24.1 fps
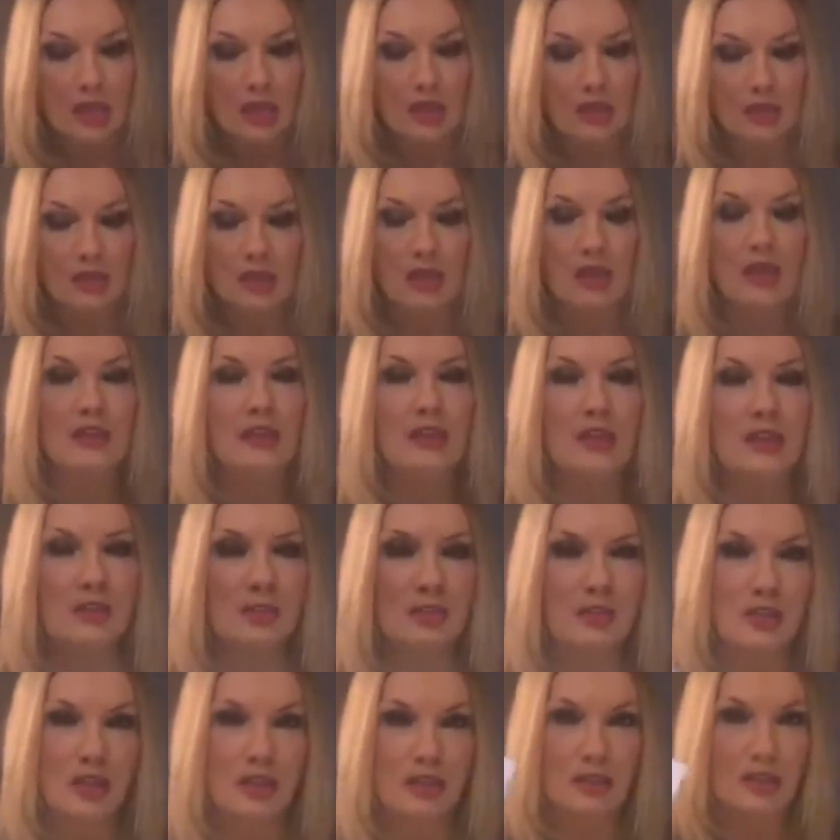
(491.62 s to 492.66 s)
in
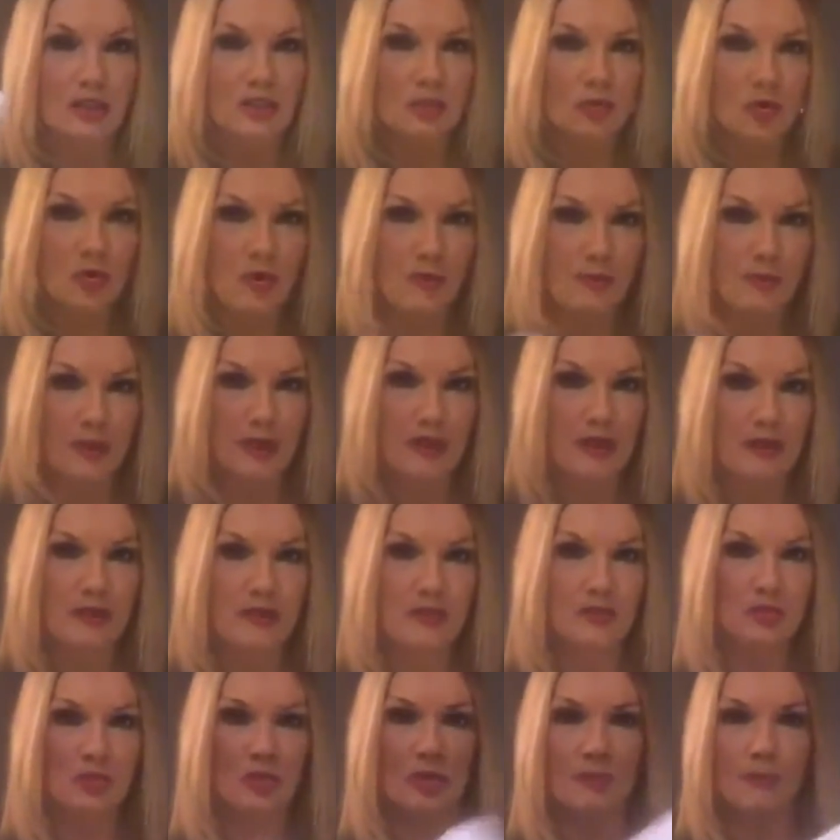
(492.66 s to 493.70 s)
these court
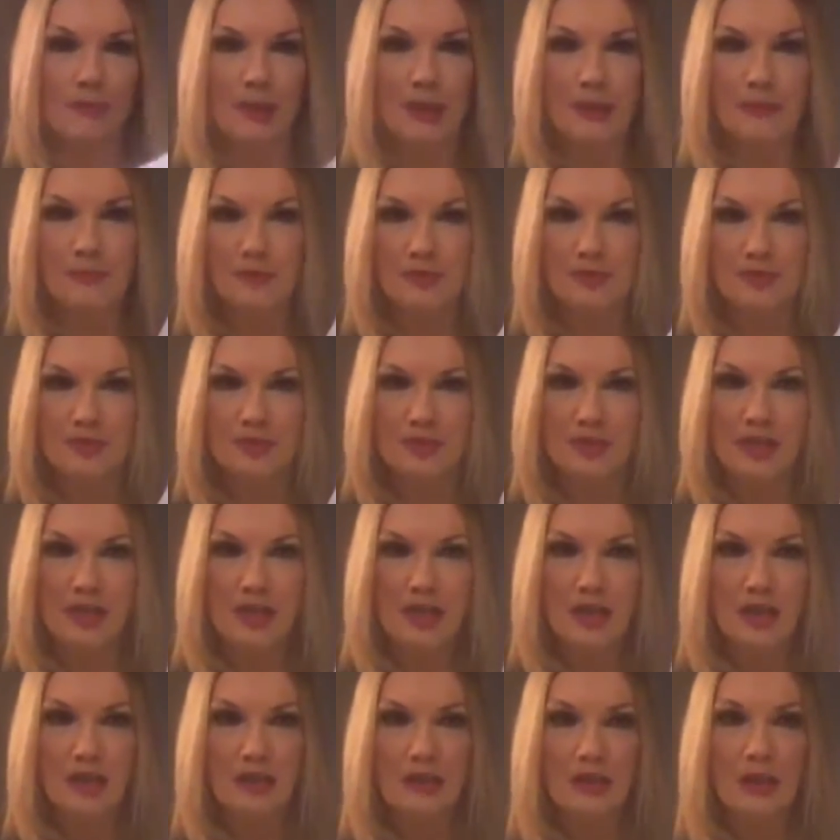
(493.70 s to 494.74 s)
papers
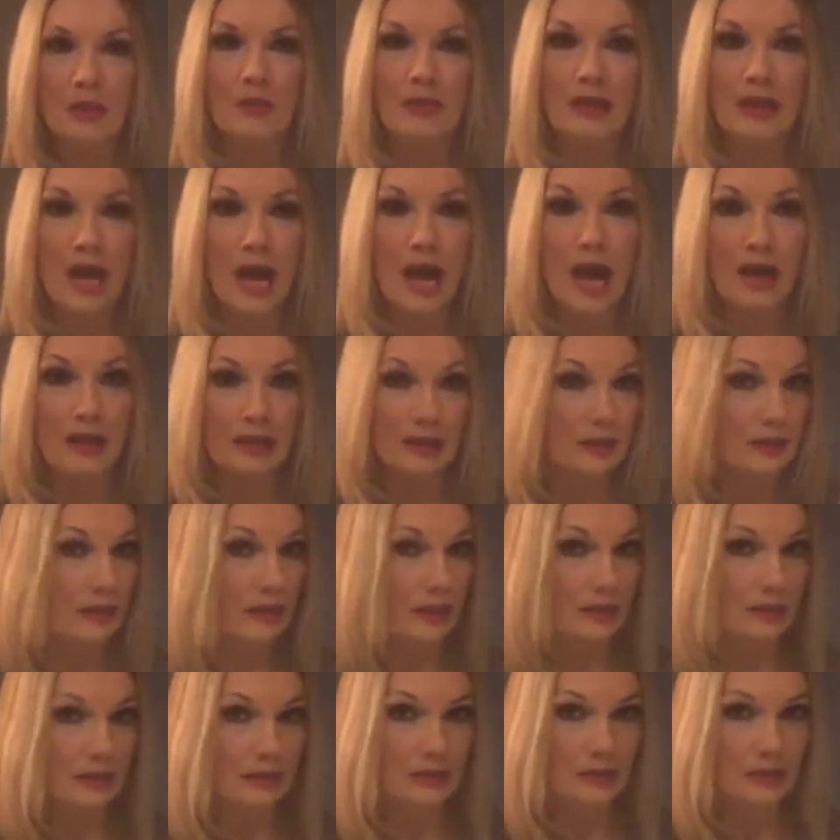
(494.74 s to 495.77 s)
that we got, and
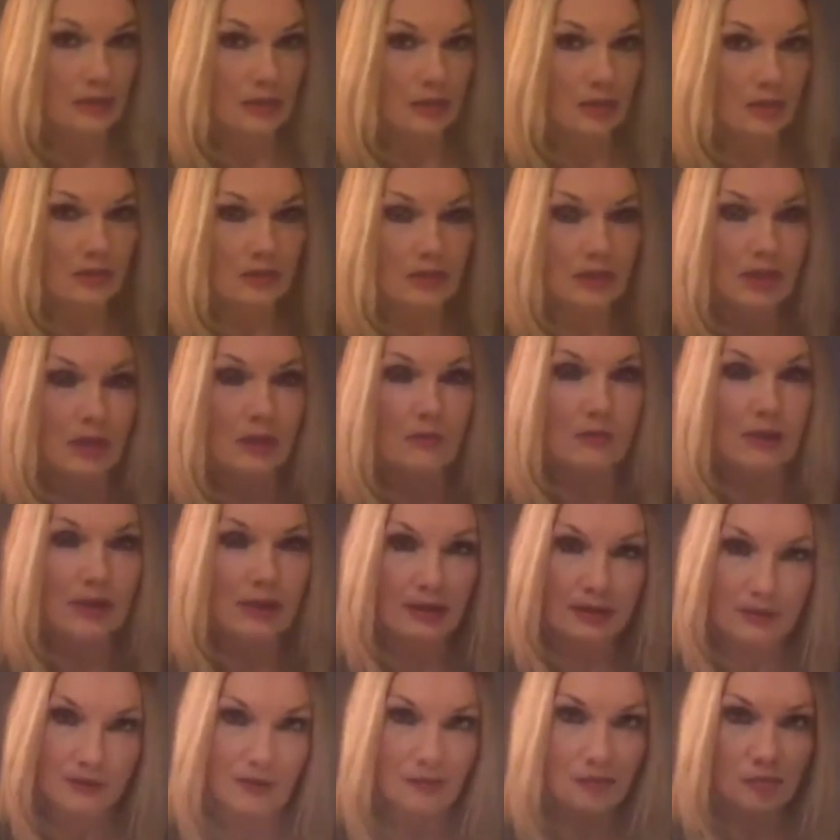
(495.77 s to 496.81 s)
that that I
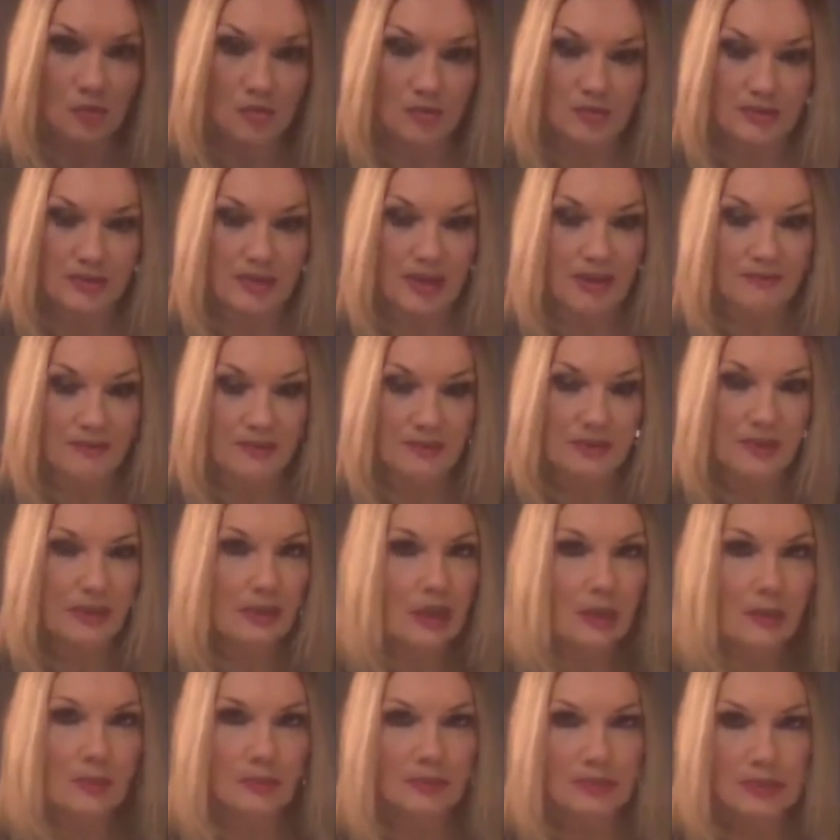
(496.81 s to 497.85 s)
read, of course, obviously a
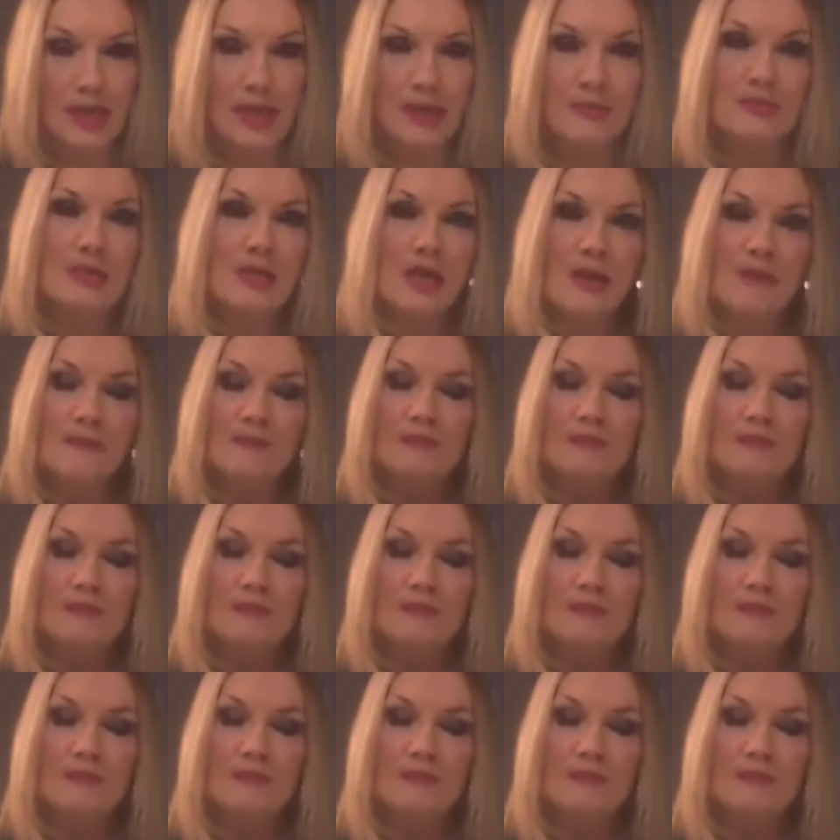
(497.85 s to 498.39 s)
couple times,